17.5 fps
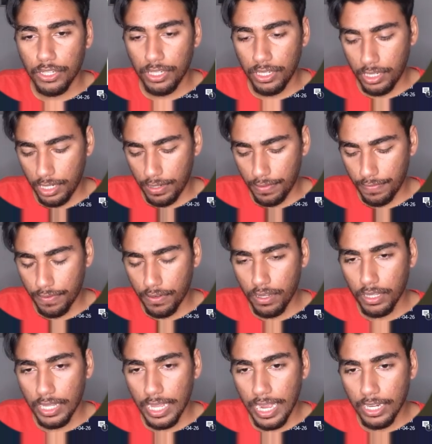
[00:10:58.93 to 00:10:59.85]

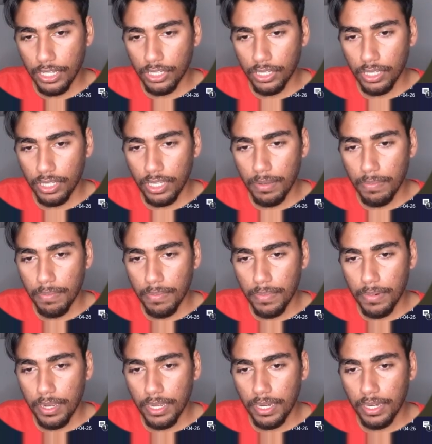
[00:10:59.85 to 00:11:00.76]
default actually
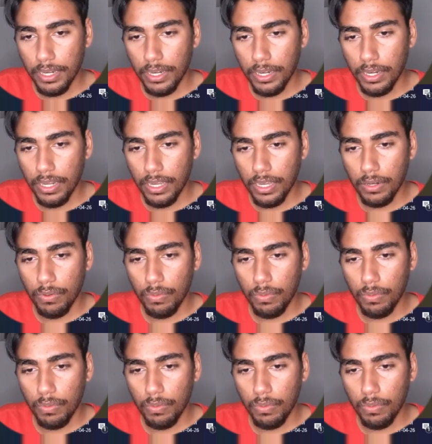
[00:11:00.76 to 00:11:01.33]
might not